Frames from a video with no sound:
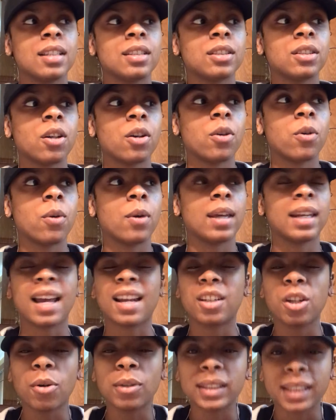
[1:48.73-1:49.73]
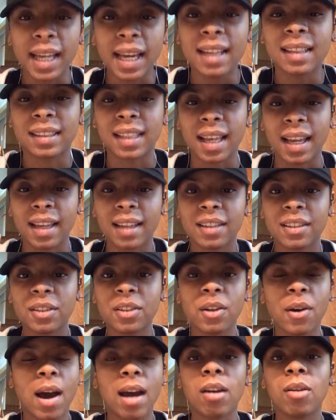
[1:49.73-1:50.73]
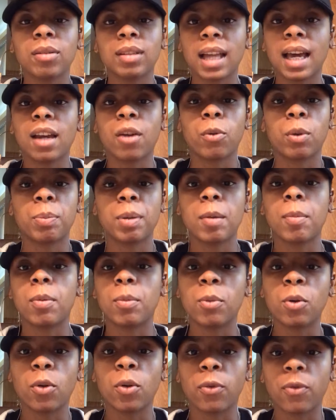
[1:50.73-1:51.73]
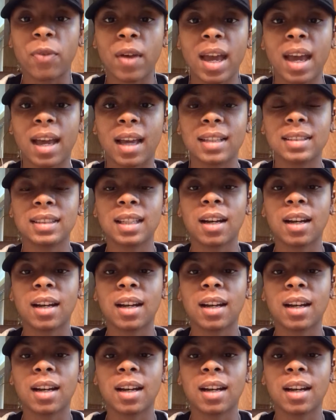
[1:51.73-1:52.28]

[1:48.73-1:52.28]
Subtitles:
So, and I don't like that. I don't like when people move fast.